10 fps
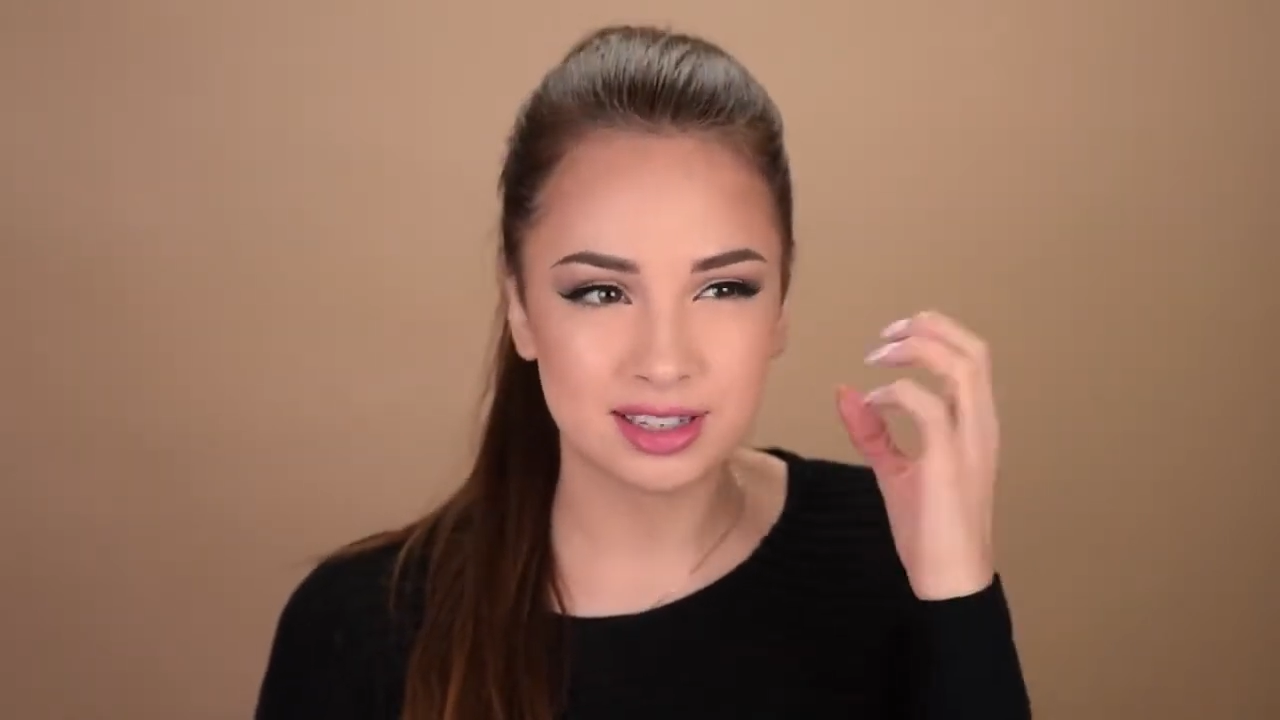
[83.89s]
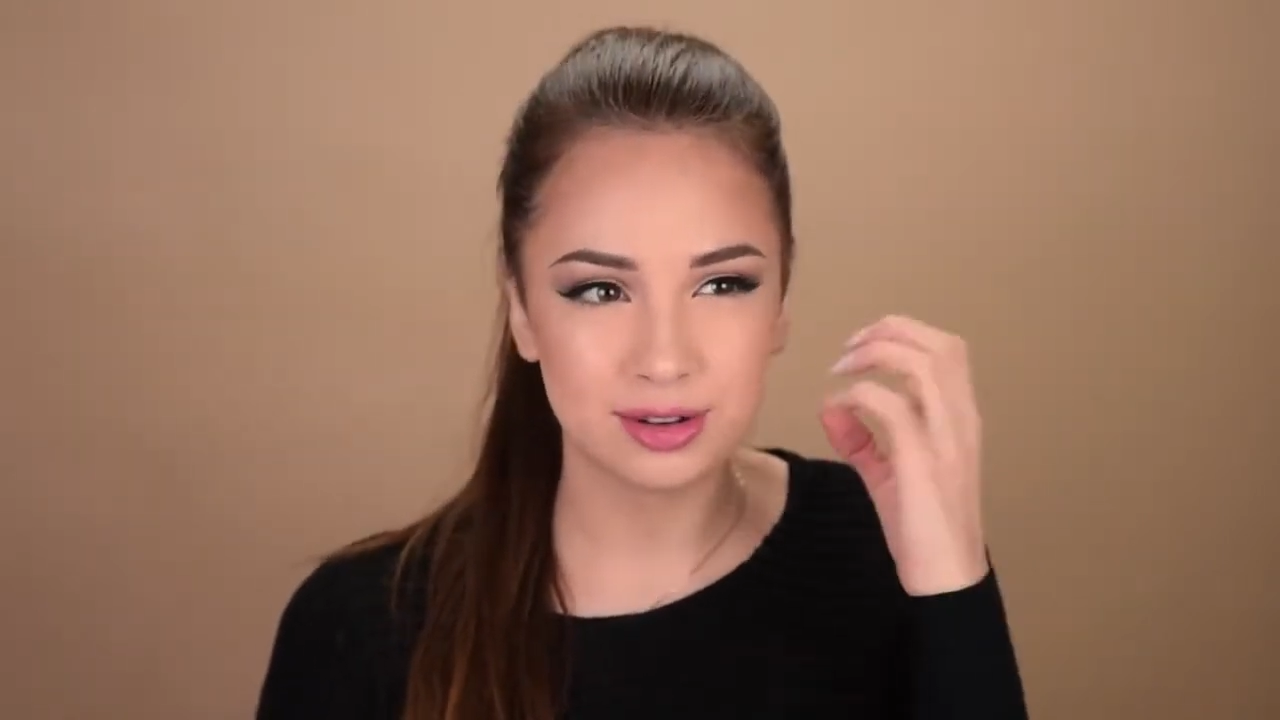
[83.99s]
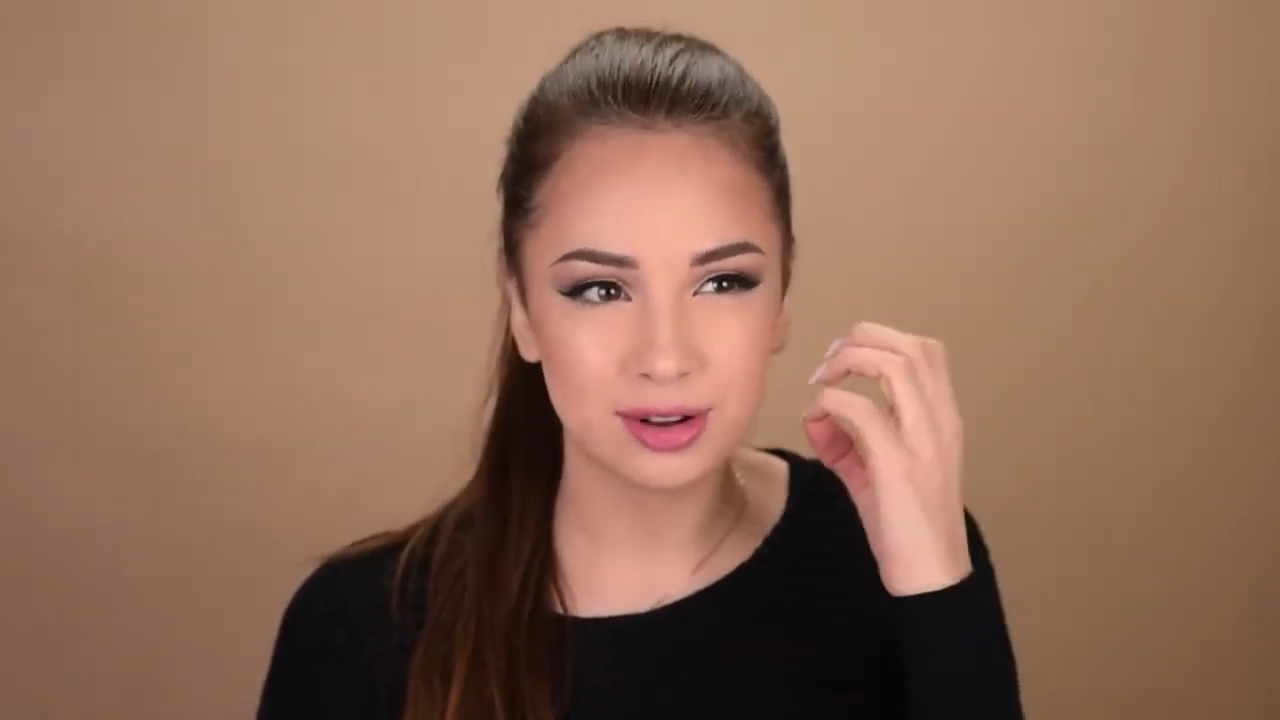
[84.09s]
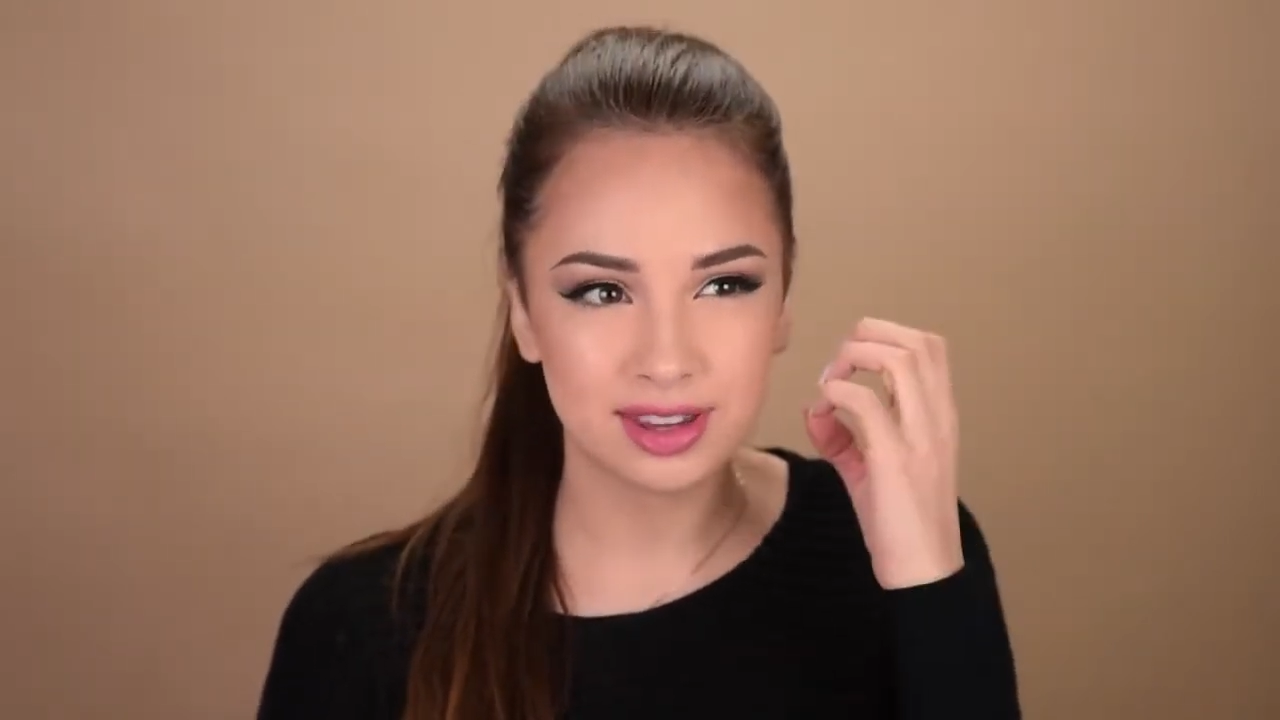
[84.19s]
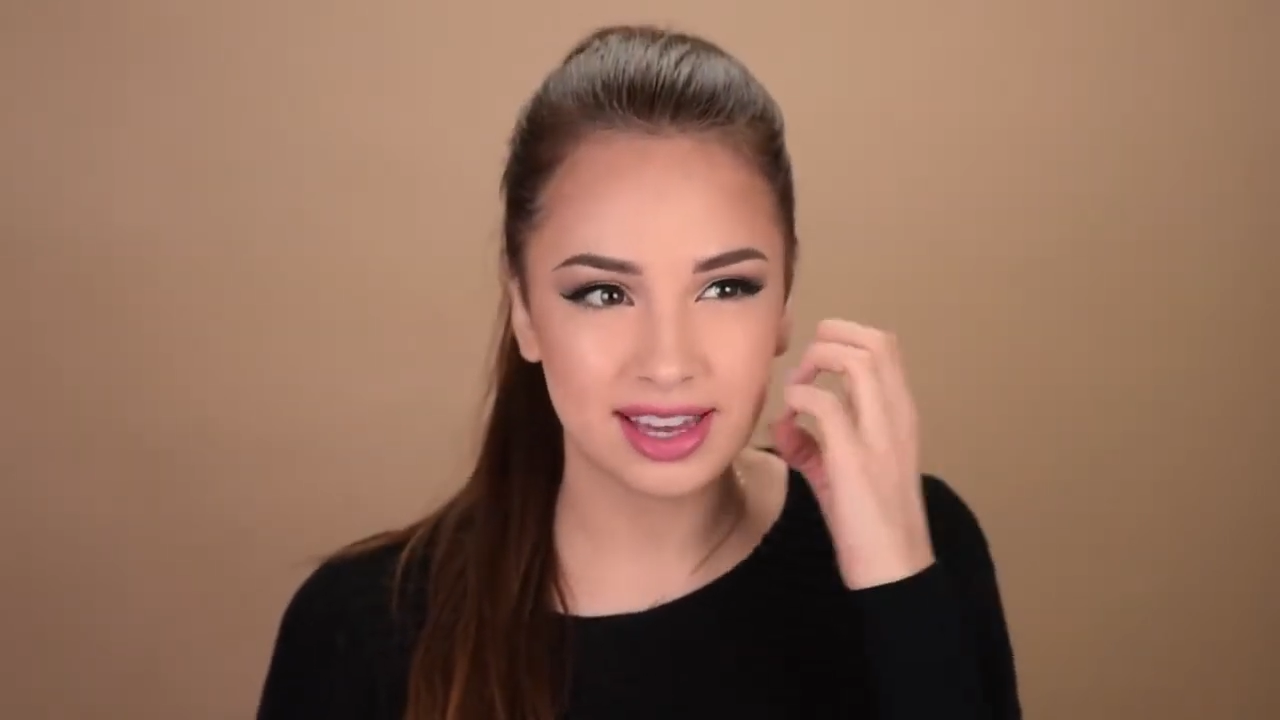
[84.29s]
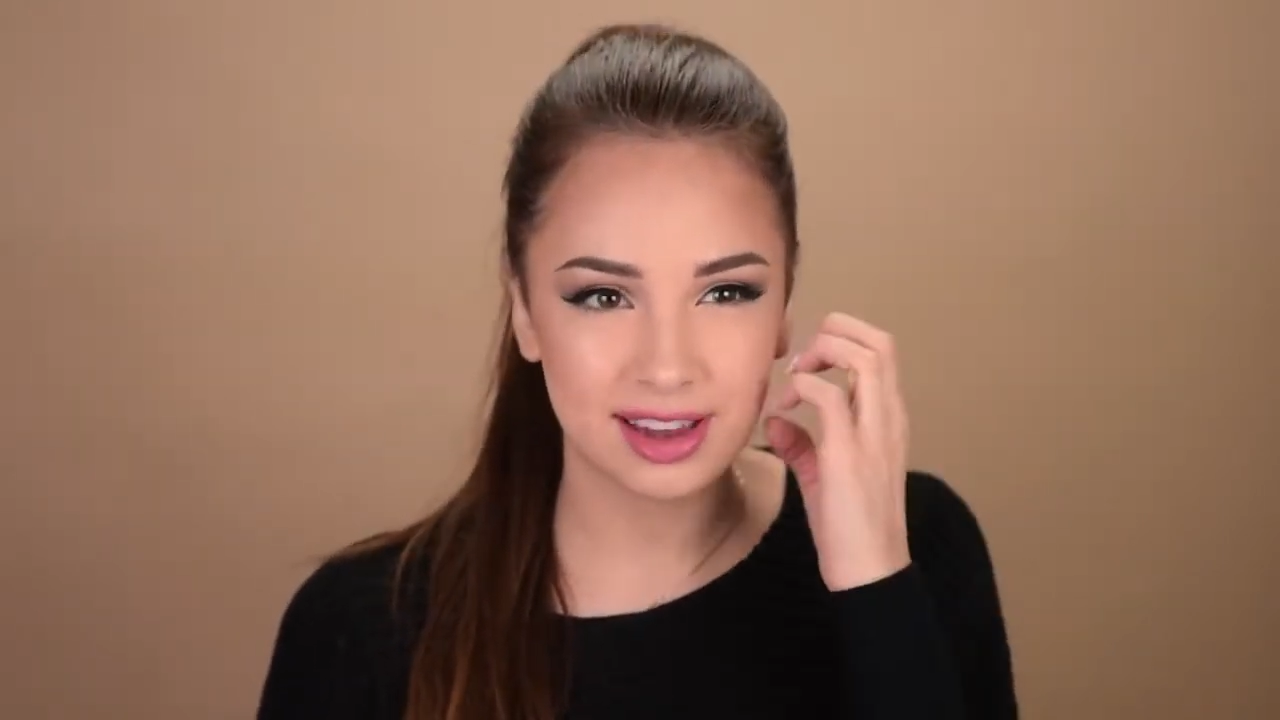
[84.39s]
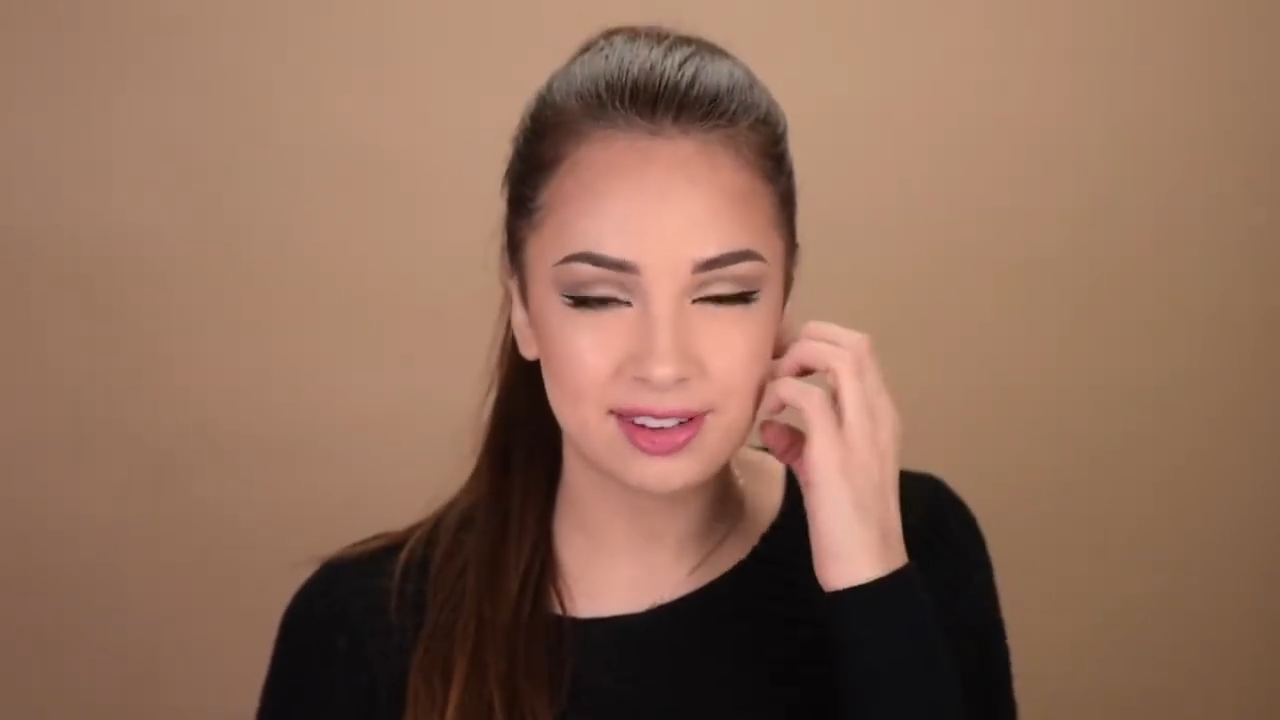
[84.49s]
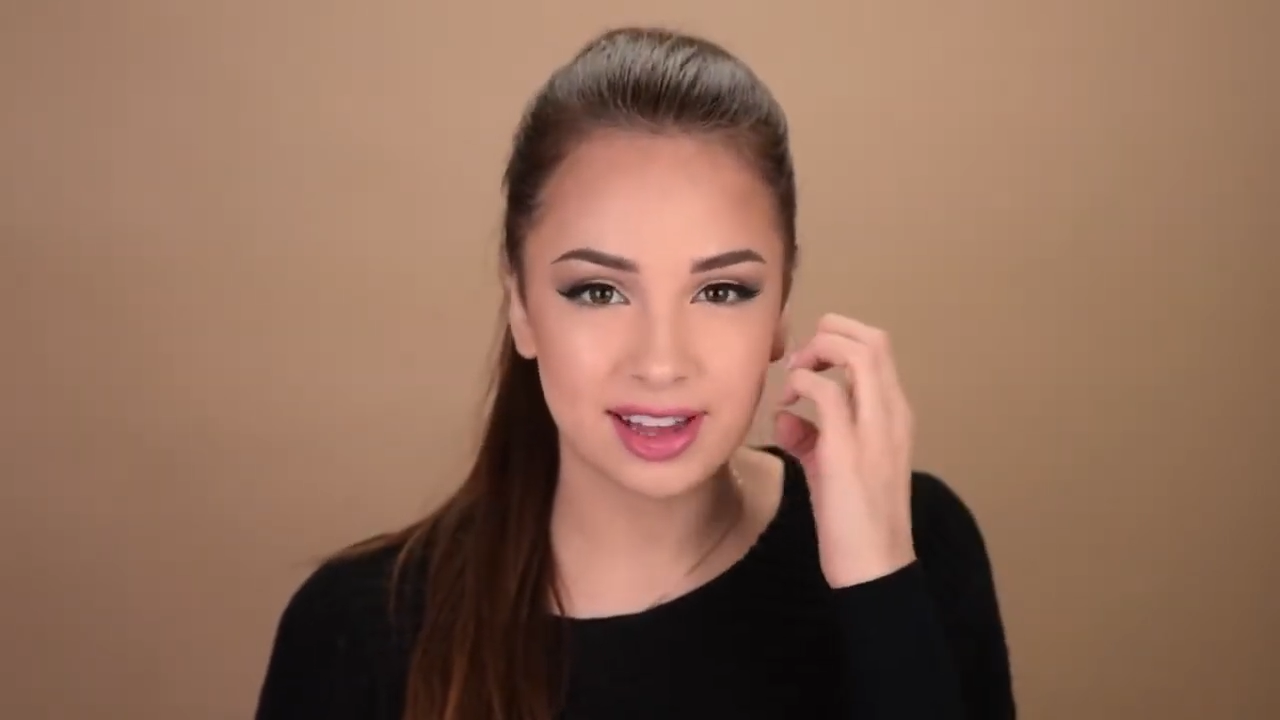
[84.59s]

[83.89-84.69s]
It's not heavy,